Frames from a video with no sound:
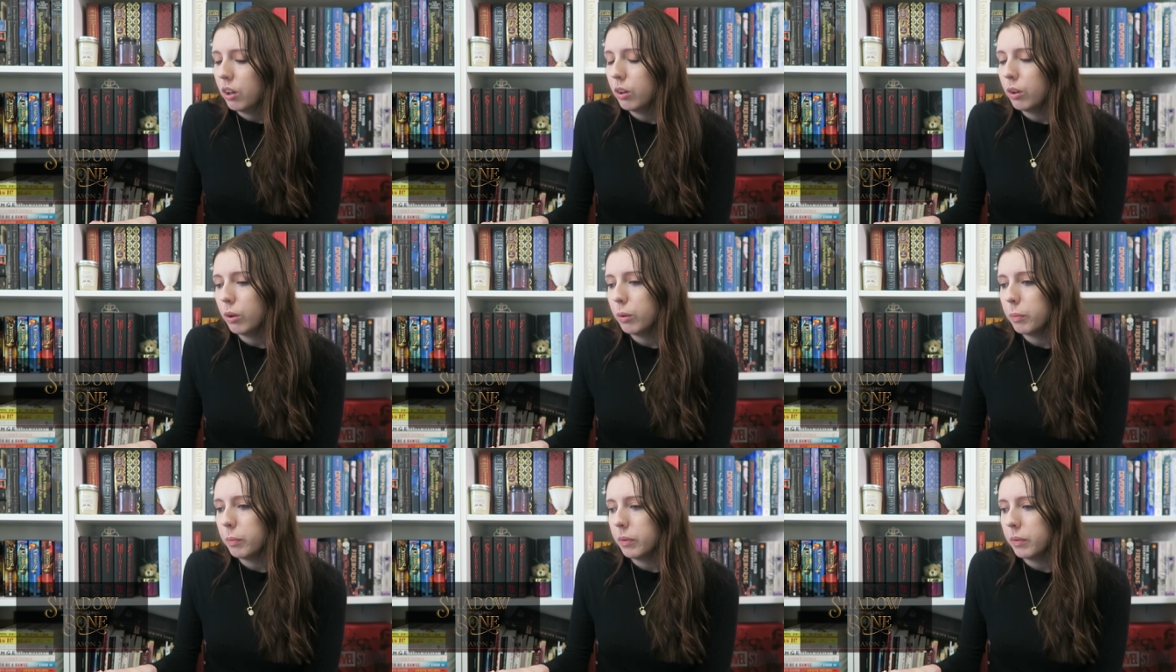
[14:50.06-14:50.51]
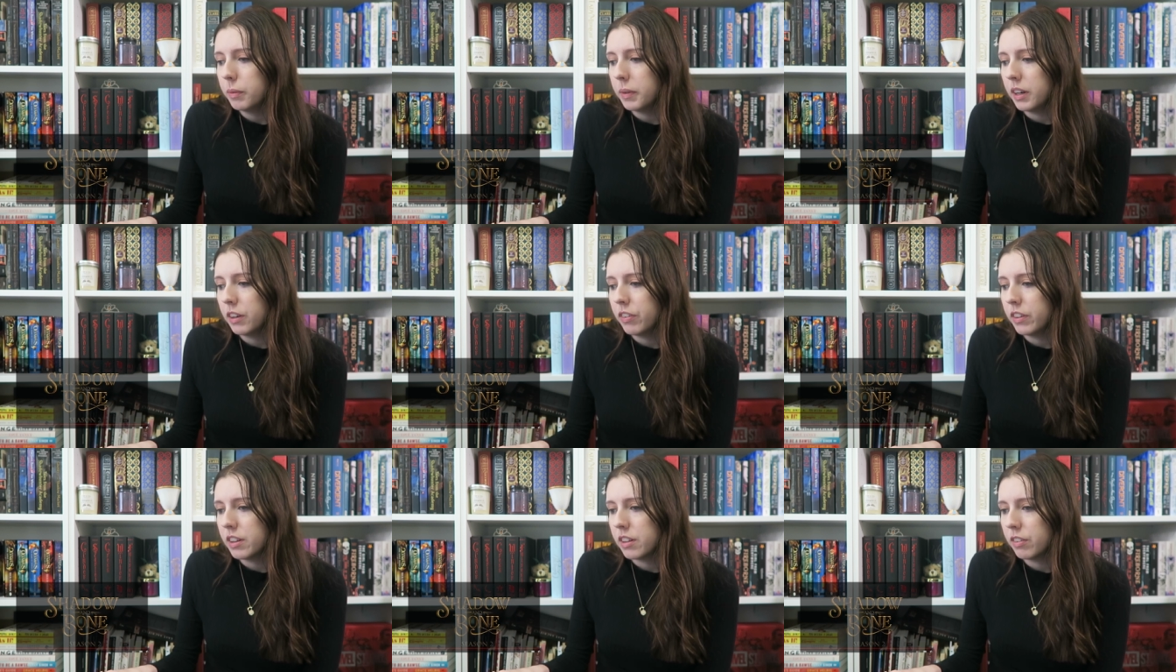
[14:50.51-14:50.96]
Oh,
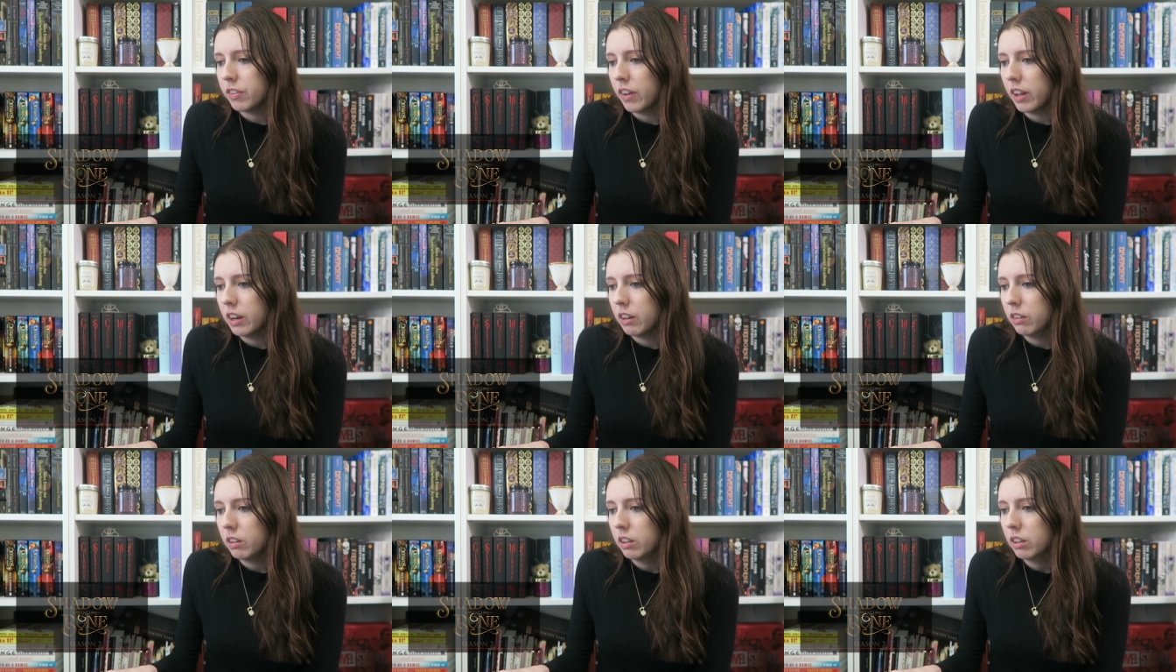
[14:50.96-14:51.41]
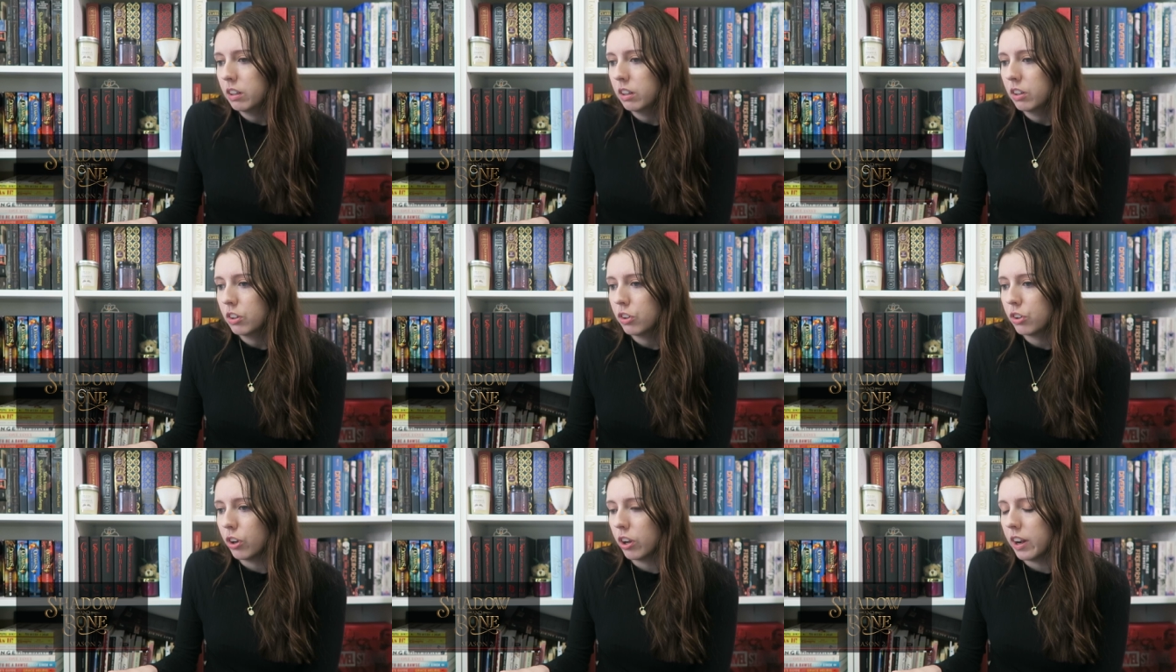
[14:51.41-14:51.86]
but if it's a final
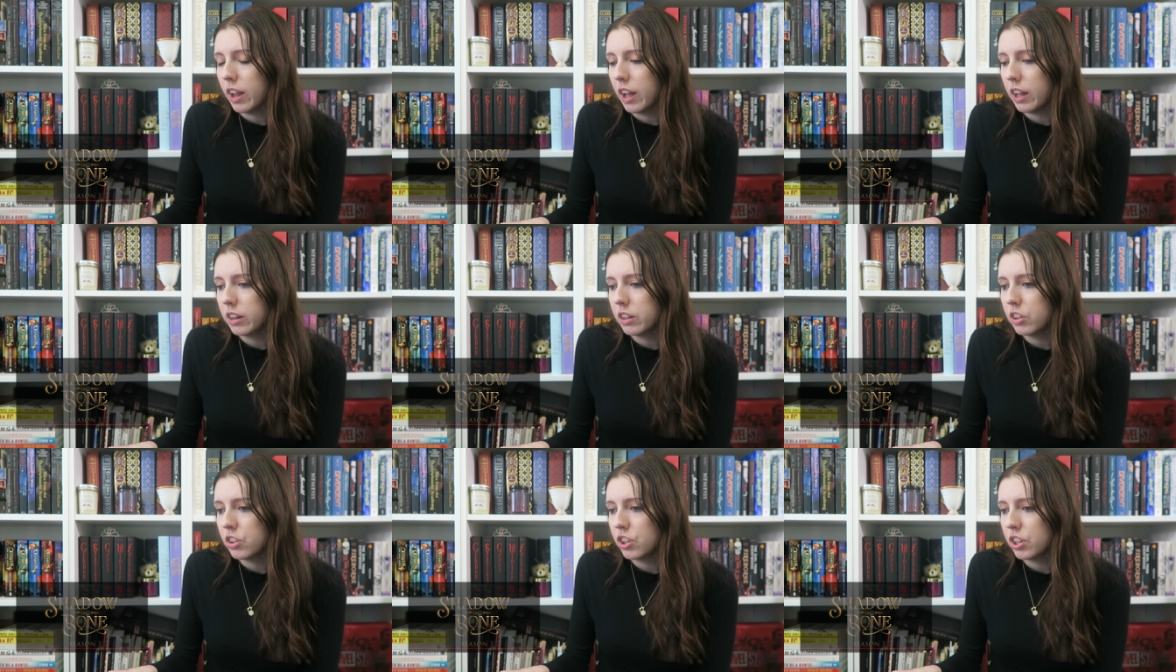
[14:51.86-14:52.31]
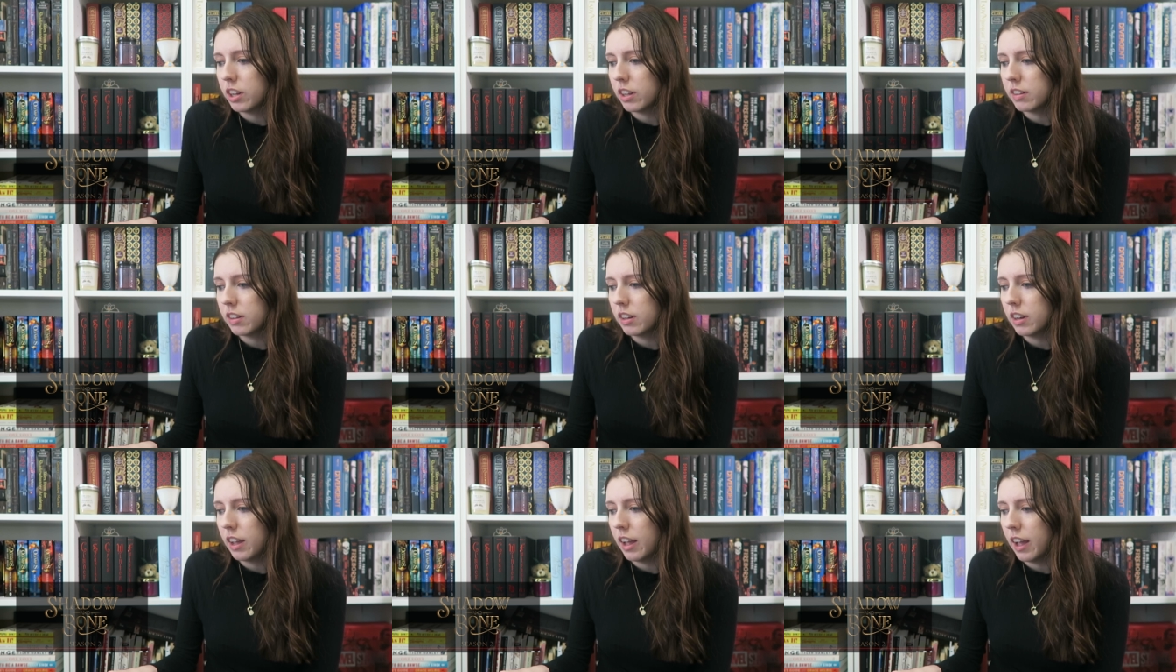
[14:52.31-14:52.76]
showdown, she
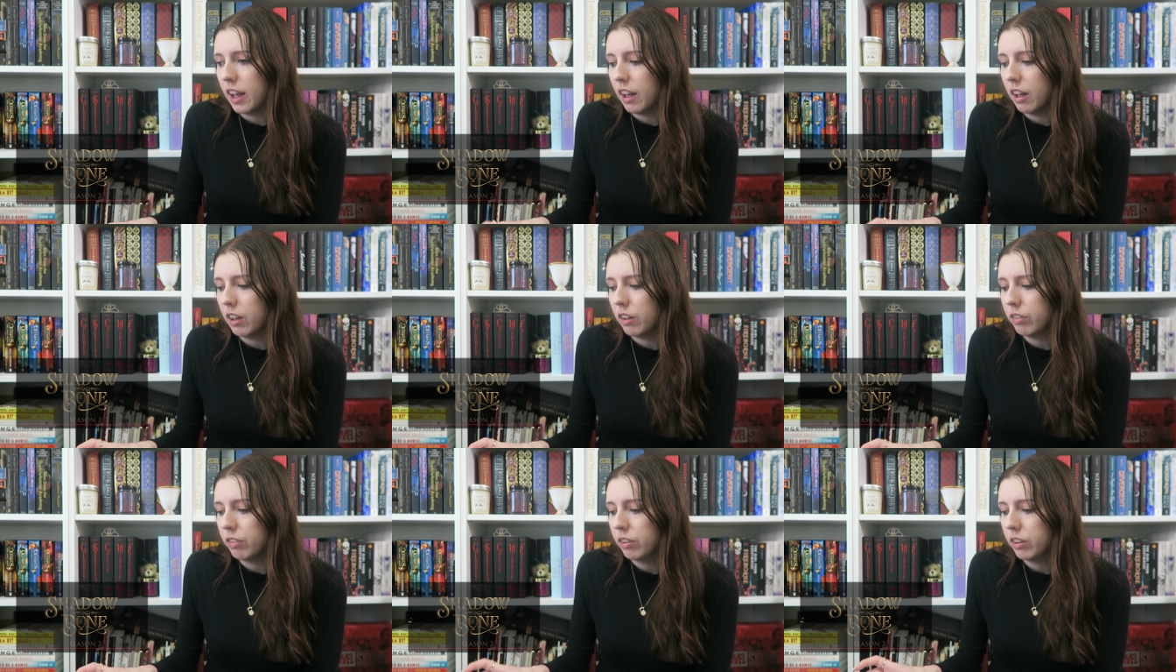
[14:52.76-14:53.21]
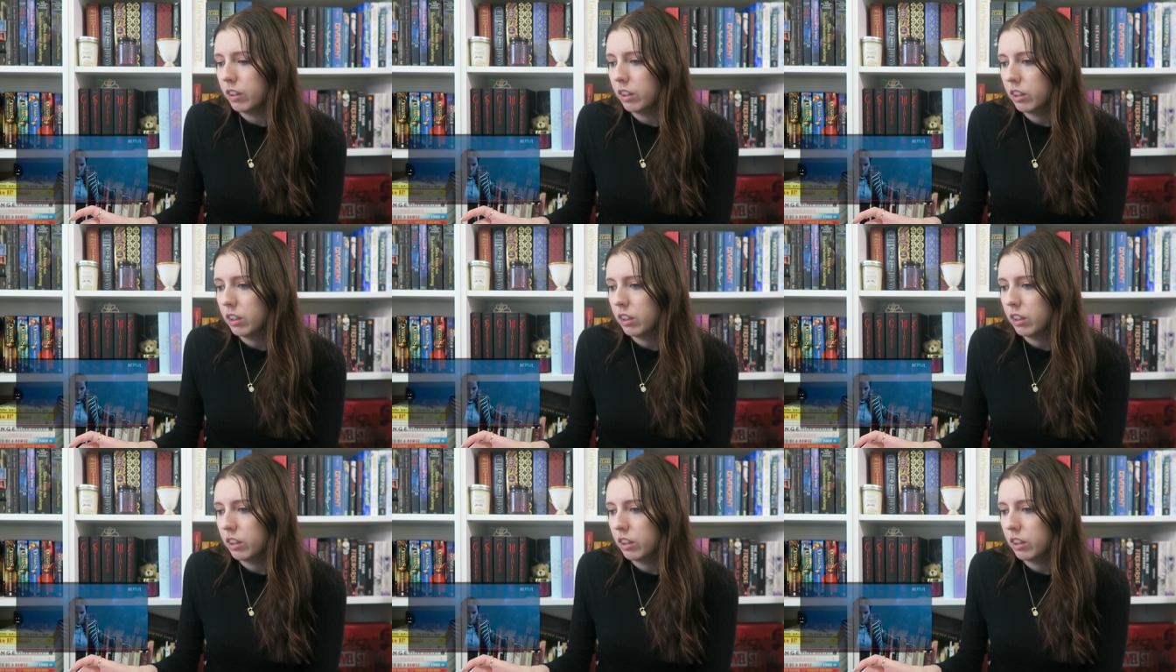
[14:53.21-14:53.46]
doesn't have